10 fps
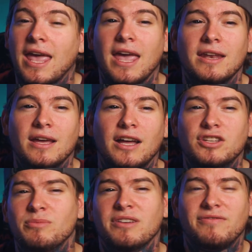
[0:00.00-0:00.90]
and
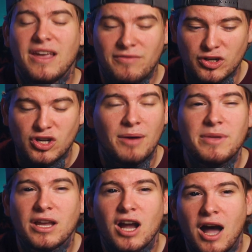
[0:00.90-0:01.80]
do me a favor, drop
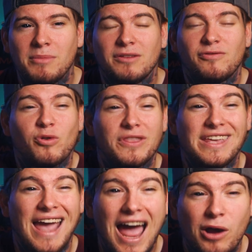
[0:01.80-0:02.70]
me a comment for
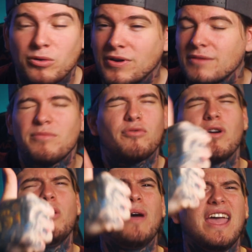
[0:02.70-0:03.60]
the algorithm,
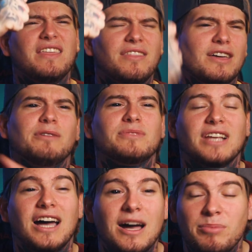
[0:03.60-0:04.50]
throw a thumbs
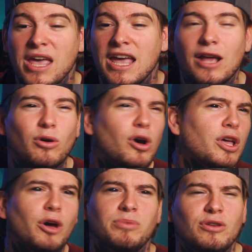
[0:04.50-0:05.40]
up. It'll all
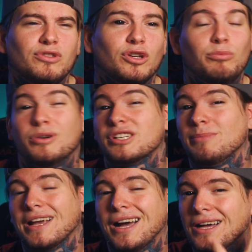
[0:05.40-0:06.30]
help YouTube push
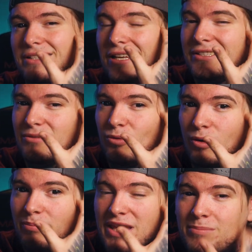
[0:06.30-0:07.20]
my content to
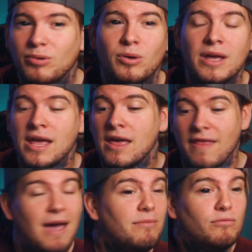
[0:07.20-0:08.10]
more people.
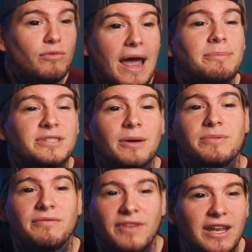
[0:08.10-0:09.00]
That wraps
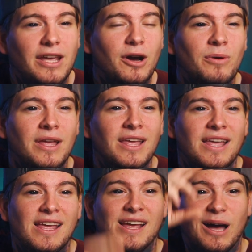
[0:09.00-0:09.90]
up the video.
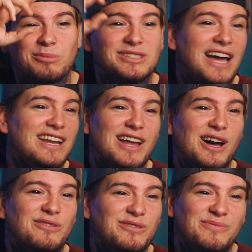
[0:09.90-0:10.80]
I'm signing
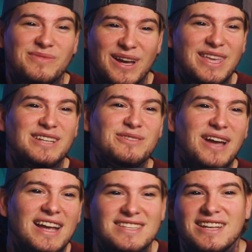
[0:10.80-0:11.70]
off. I'll catch you
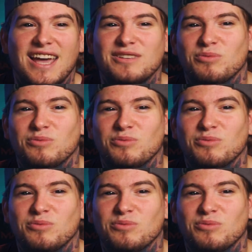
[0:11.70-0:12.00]
guys in the next